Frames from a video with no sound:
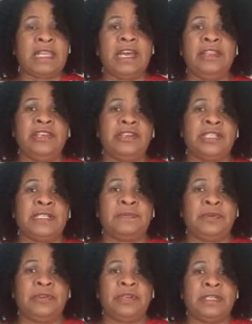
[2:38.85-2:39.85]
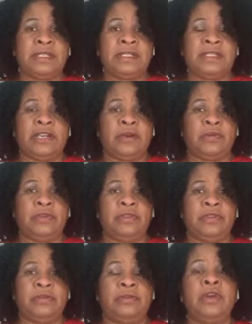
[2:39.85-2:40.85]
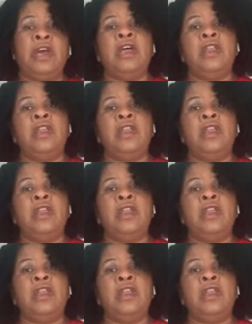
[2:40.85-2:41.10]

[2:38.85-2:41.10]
and their spirit is there with you.